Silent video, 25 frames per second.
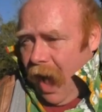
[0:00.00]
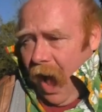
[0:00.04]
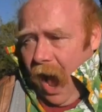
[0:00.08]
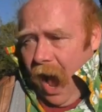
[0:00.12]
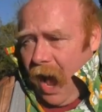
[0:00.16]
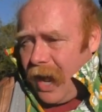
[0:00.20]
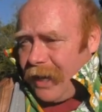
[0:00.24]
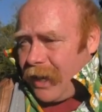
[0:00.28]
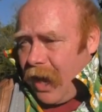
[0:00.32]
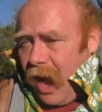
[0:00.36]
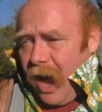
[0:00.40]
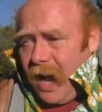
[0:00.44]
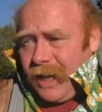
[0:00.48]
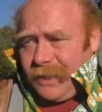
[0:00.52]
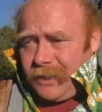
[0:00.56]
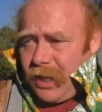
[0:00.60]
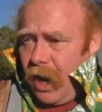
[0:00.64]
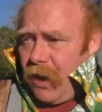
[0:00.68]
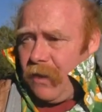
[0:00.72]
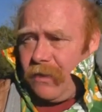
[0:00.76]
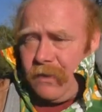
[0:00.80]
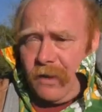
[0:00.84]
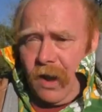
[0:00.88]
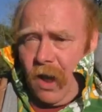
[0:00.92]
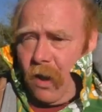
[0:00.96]
I
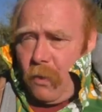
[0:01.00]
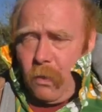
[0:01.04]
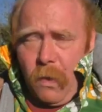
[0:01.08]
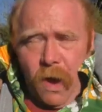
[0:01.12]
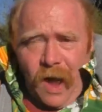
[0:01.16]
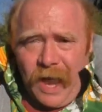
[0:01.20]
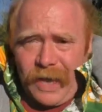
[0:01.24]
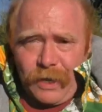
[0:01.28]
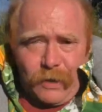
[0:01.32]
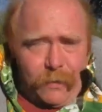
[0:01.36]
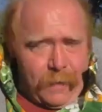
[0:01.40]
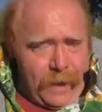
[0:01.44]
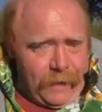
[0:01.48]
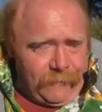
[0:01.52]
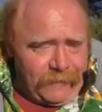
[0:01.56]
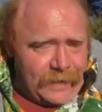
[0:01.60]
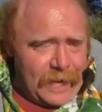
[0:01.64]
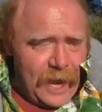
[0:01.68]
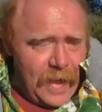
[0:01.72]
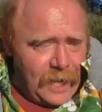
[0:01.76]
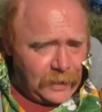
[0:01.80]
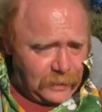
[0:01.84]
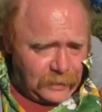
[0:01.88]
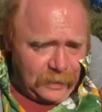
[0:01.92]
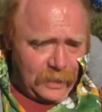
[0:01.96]
don't know why you
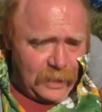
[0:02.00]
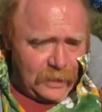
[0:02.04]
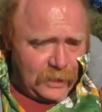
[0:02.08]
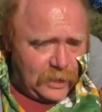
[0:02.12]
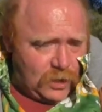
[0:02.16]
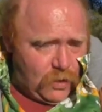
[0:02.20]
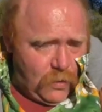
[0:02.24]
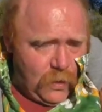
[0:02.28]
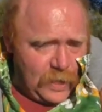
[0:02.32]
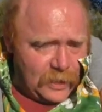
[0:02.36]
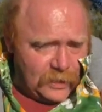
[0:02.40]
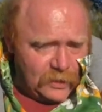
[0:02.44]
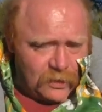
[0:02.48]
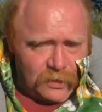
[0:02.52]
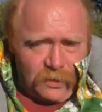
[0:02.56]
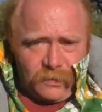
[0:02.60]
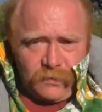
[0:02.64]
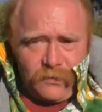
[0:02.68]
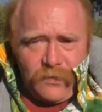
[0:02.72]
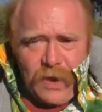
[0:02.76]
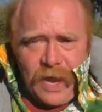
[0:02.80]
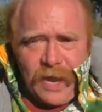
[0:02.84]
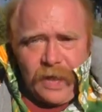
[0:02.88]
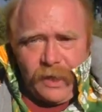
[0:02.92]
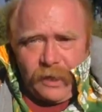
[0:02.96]
even ask this question,
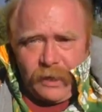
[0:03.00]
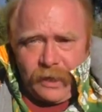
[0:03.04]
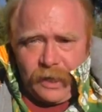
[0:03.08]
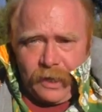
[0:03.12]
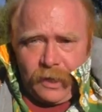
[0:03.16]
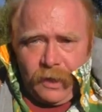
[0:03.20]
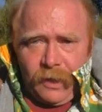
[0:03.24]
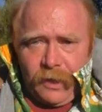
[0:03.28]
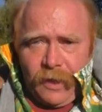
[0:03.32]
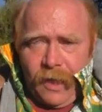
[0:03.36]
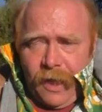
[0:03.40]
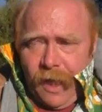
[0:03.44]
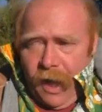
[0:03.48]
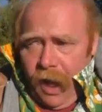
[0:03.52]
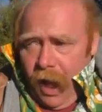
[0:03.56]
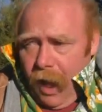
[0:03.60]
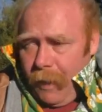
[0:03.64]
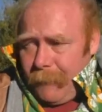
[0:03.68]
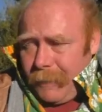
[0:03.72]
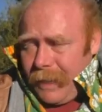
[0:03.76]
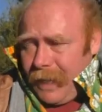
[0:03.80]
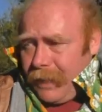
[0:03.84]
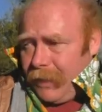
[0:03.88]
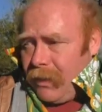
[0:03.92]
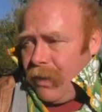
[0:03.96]
really.
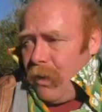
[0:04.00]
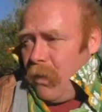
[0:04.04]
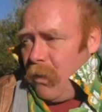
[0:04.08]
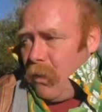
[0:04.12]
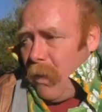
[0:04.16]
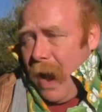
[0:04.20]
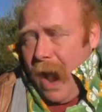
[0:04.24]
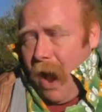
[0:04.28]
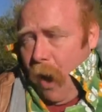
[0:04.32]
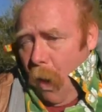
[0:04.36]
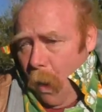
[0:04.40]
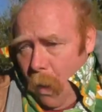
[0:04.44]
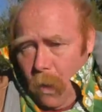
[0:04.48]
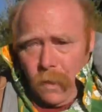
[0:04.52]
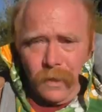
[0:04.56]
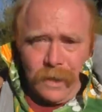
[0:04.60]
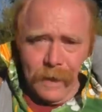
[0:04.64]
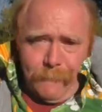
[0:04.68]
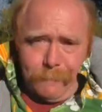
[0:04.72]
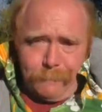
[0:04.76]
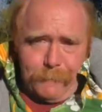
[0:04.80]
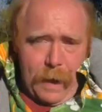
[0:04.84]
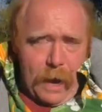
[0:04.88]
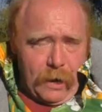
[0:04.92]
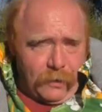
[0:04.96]
I mean, we're all
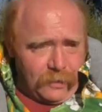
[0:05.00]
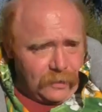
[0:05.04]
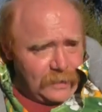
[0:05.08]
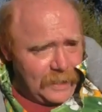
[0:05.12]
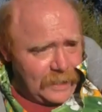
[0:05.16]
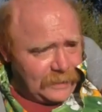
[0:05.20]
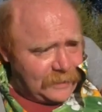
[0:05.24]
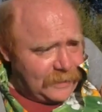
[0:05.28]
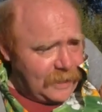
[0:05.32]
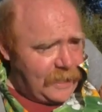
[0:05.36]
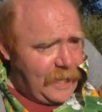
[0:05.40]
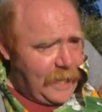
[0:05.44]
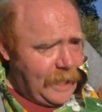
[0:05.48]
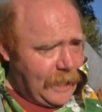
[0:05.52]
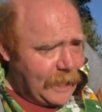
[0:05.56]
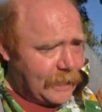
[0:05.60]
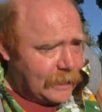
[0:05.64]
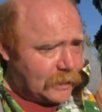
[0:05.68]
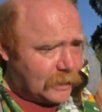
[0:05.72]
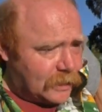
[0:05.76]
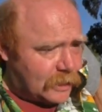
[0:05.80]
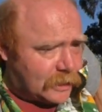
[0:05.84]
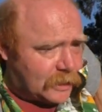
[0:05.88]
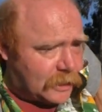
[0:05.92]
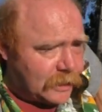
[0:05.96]
in peril as it
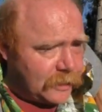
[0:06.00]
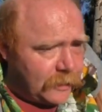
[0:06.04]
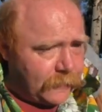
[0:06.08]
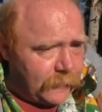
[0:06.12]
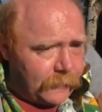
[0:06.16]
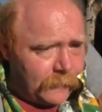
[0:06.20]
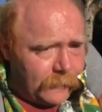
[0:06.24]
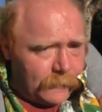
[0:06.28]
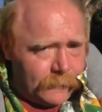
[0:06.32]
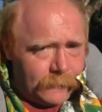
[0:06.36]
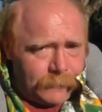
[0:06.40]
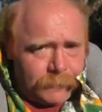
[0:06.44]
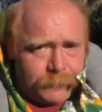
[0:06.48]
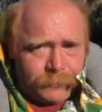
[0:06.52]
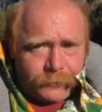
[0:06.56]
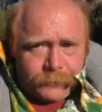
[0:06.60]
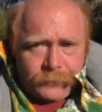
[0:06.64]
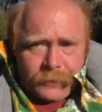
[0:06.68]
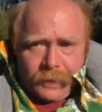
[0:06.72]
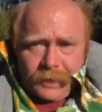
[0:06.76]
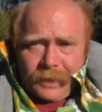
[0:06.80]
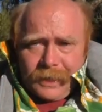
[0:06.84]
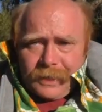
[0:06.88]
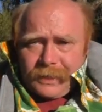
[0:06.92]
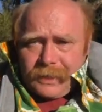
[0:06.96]
is.
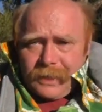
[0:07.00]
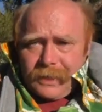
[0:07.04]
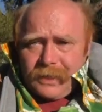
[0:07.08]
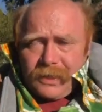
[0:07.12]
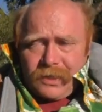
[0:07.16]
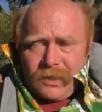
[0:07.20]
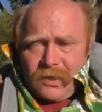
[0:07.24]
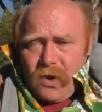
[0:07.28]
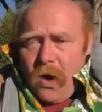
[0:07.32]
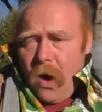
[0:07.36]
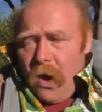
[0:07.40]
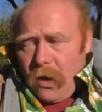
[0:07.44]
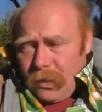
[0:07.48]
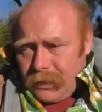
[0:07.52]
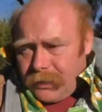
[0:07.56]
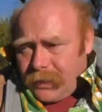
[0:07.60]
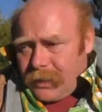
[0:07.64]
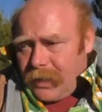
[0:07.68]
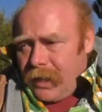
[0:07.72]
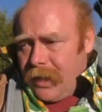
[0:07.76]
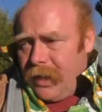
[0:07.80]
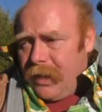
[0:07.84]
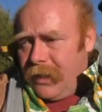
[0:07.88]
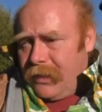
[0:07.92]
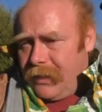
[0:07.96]
This is
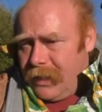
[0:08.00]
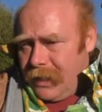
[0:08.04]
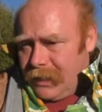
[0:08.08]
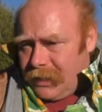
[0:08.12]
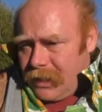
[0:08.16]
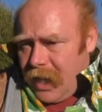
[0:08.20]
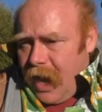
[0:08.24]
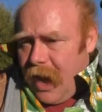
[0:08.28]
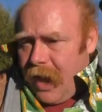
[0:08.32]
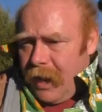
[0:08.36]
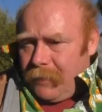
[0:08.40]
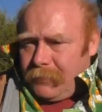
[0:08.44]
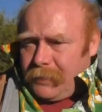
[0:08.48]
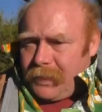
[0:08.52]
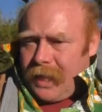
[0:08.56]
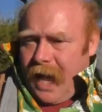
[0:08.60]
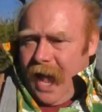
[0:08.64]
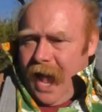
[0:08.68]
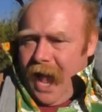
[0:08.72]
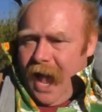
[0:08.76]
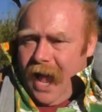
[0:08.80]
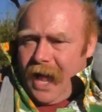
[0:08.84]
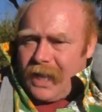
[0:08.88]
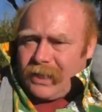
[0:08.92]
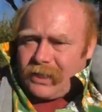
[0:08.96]
not the time to
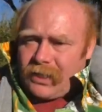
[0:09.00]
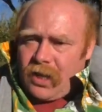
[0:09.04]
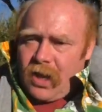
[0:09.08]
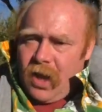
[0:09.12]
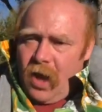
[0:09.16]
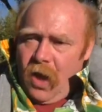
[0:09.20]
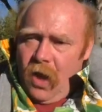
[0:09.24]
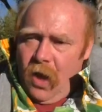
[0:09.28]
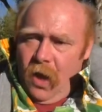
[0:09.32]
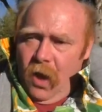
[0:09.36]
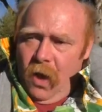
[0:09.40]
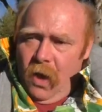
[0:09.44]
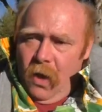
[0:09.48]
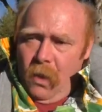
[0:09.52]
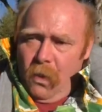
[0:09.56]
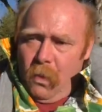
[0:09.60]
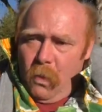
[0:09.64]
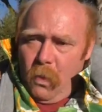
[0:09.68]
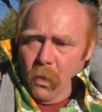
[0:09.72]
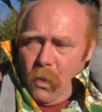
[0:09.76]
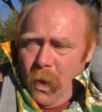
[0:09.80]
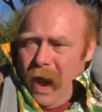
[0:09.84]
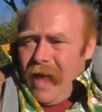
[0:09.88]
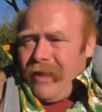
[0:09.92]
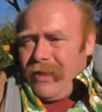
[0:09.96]
ask
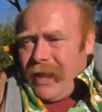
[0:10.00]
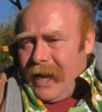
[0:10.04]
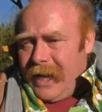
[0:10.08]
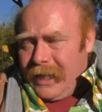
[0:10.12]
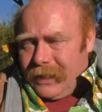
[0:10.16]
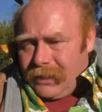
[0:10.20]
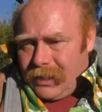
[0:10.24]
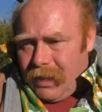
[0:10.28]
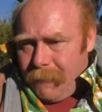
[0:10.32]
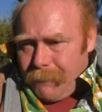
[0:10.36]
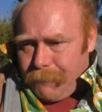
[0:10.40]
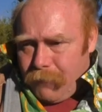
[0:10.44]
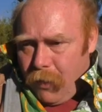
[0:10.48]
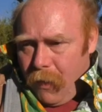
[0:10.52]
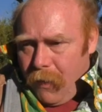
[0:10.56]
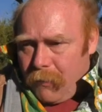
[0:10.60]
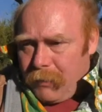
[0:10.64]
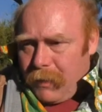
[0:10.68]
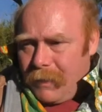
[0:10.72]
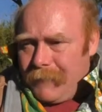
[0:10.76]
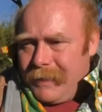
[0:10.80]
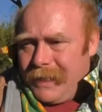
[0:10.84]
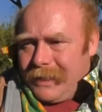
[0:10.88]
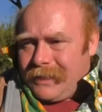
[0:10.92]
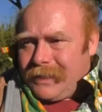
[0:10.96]
whether it's a
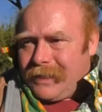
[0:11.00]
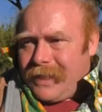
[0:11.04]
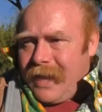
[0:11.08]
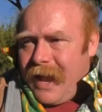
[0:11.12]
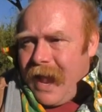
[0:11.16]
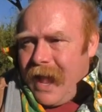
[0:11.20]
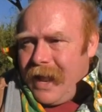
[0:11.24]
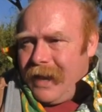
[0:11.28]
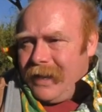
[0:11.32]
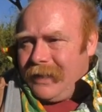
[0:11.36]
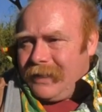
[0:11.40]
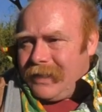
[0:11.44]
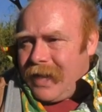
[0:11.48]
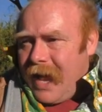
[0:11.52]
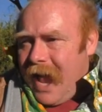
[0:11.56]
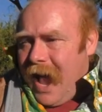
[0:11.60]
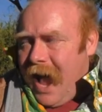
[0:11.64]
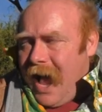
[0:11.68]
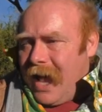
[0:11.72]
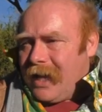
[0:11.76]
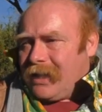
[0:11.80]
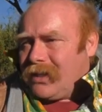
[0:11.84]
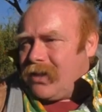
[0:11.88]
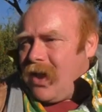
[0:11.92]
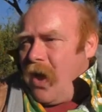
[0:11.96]
problem, it's to
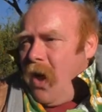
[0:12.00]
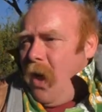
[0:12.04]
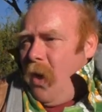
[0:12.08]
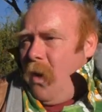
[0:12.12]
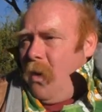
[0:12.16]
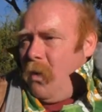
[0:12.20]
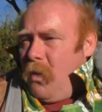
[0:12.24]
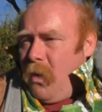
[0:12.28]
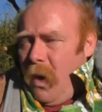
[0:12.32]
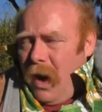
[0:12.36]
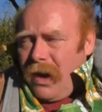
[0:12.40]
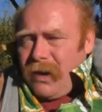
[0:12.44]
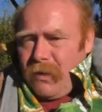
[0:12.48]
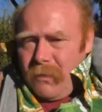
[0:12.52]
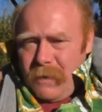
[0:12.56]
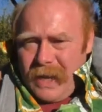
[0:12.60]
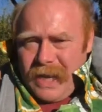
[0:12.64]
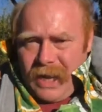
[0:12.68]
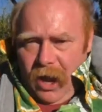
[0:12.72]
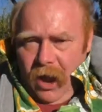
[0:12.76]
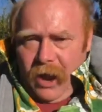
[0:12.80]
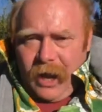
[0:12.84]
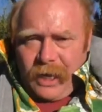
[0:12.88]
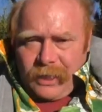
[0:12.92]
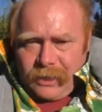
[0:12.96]
ask, what are we
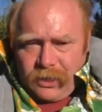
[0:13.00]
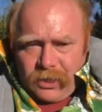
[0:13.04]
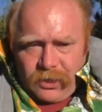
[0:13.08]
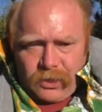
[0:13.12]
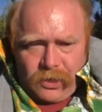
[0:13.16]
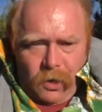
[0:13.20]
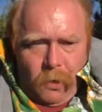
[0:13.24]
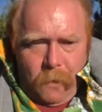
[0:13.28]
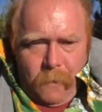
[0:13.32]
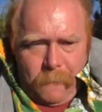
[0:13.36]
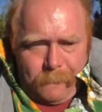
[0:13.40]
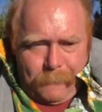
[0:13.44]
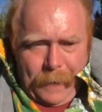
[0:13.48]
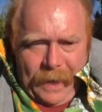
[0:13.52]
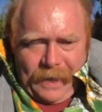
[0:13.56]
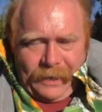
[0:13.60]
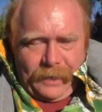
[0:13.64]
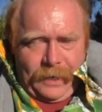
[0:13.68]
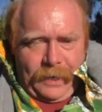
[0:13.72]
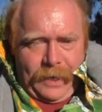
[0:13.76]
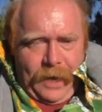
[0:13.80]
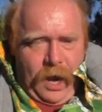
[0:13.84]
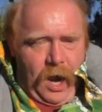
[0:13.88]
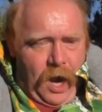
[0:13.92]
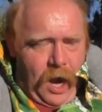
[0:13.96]
going to do about
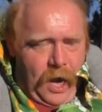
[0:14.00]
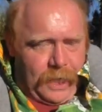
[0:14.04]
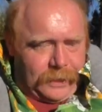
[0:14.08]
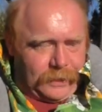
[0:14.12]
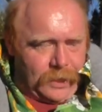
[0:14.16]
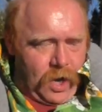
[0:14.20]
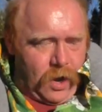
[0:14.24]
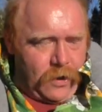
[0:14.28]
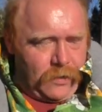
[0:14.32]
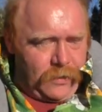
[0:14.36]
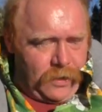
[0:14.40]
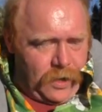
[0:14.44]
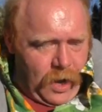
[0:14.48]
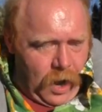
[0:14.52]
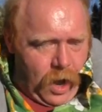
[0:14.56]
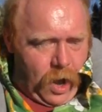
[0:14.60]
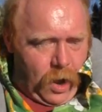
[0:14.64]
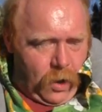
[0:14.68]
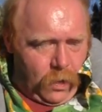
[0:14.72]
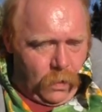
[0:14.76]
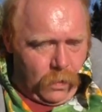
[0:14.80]
it? Oh, I don't know.